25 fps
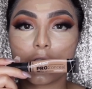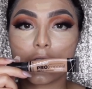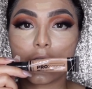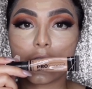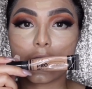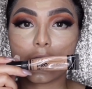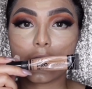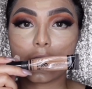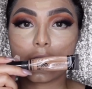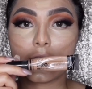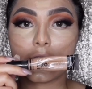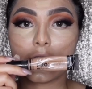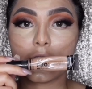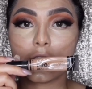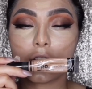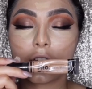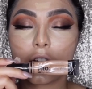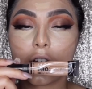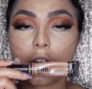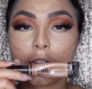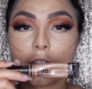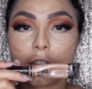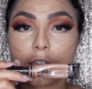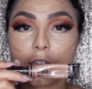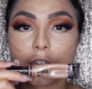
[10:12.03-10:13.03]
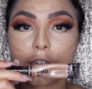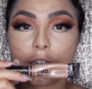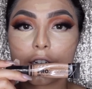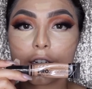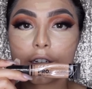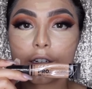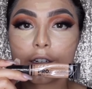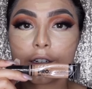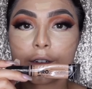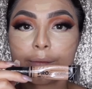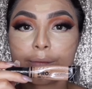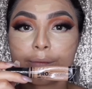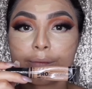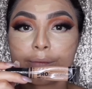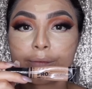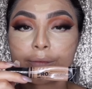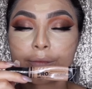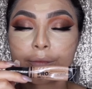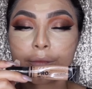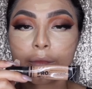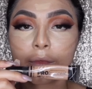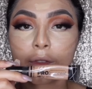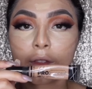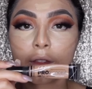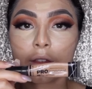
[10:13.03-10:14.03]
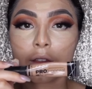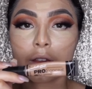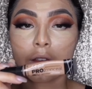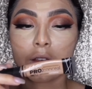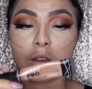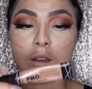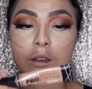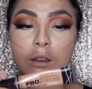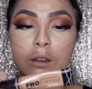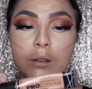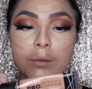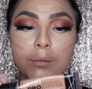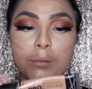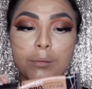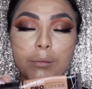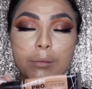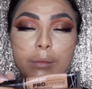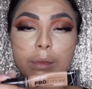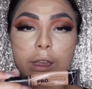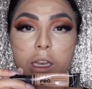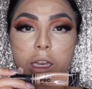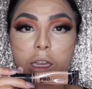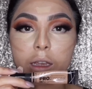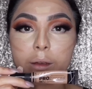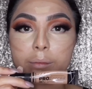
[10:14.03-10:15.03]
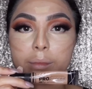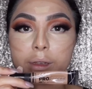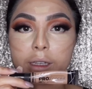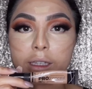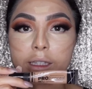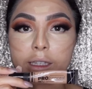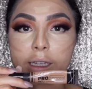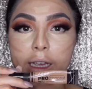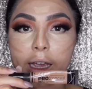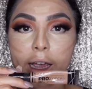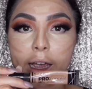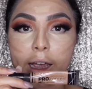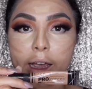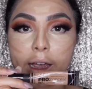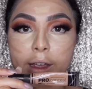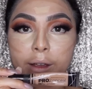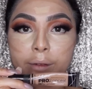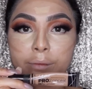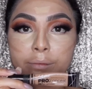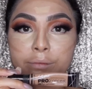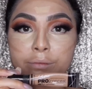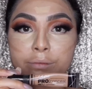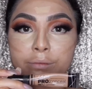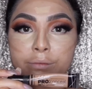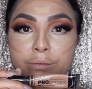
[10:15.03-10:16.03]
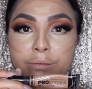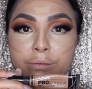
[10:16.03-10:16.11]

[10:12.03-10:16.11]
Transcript: in the color Medium Bisque. And